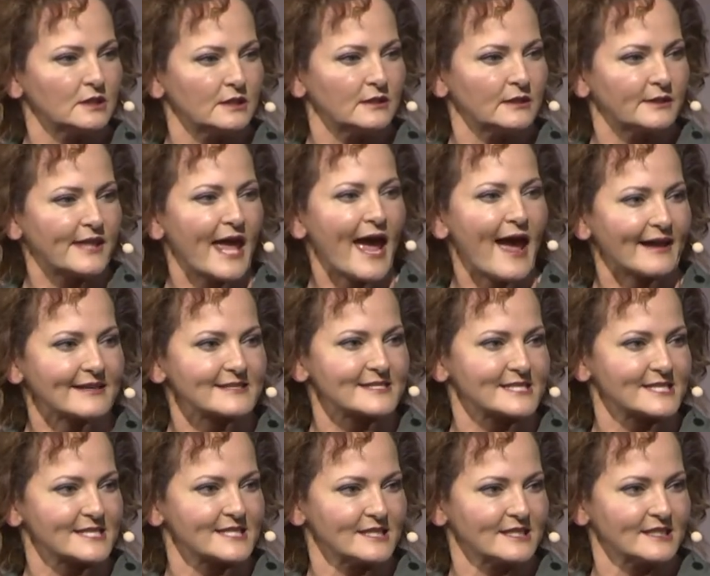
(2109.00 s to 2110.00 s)

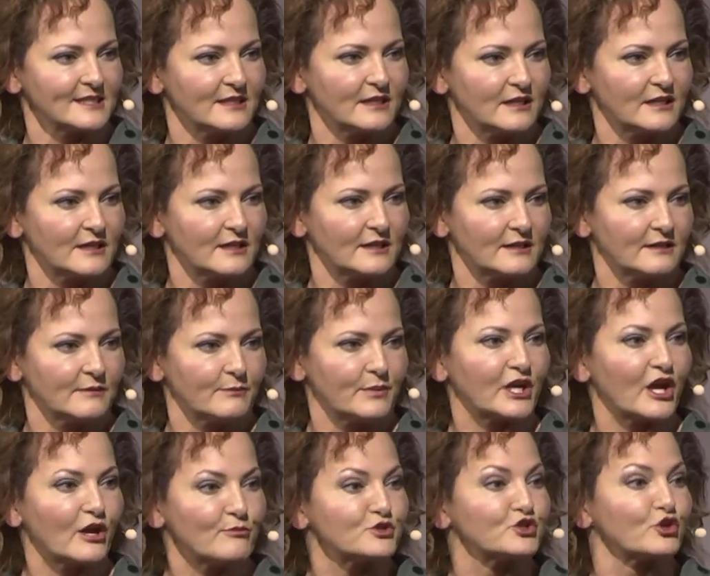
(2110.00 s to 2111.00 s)
That
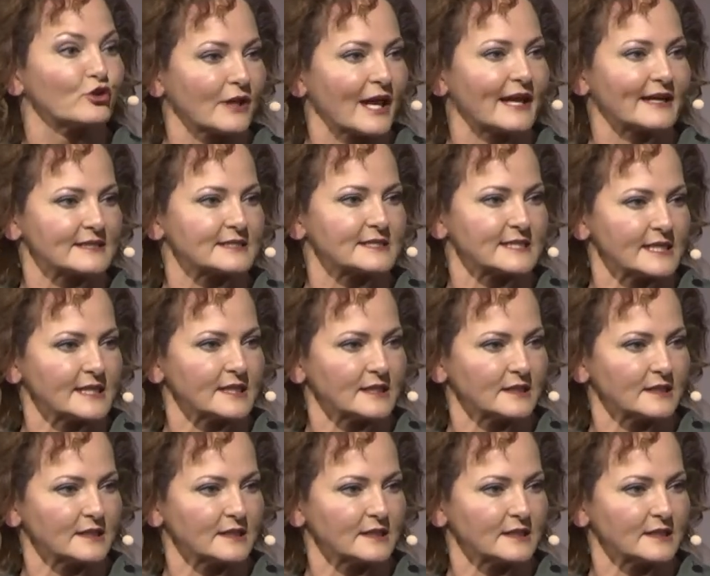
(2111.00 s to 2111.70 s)
becomes your legacy.